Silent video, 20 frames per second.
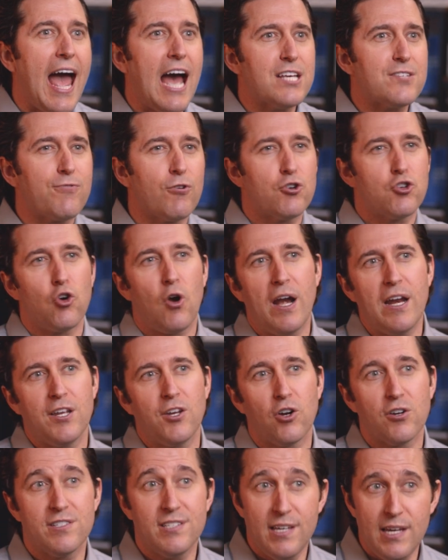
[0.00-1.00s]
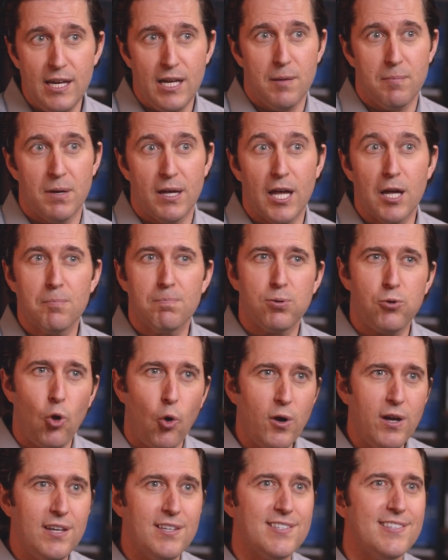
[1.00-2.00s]
As for training your team,
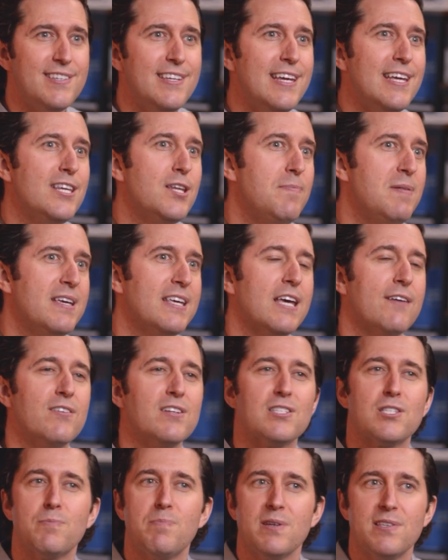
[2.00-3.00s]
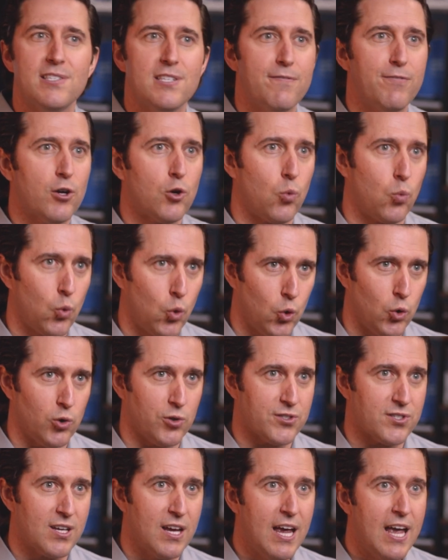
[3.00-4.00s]
employees need to be given specific
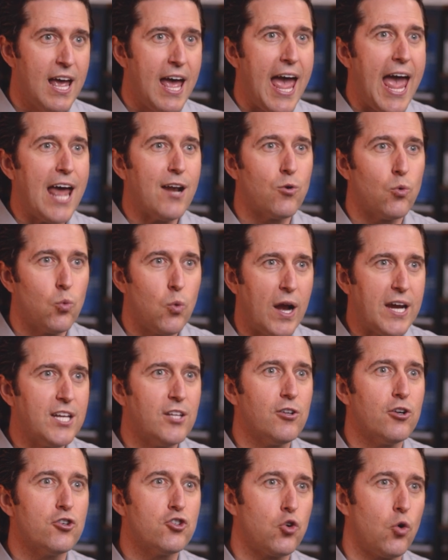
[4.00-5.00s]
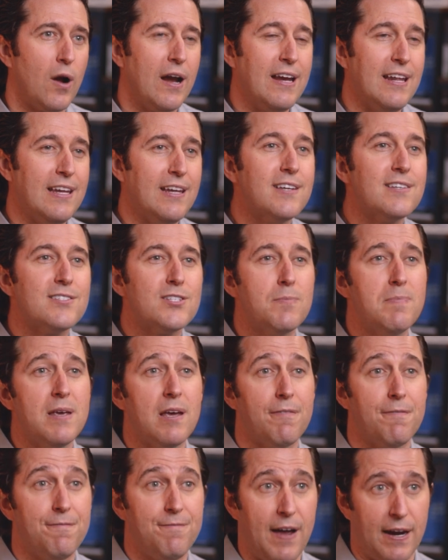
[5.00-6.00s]
rules and regular training to be
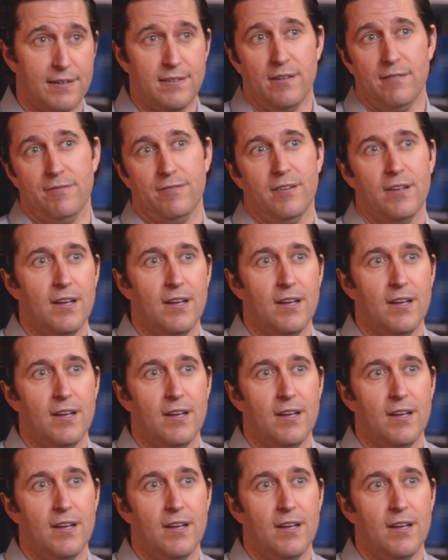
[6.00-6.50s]
effective.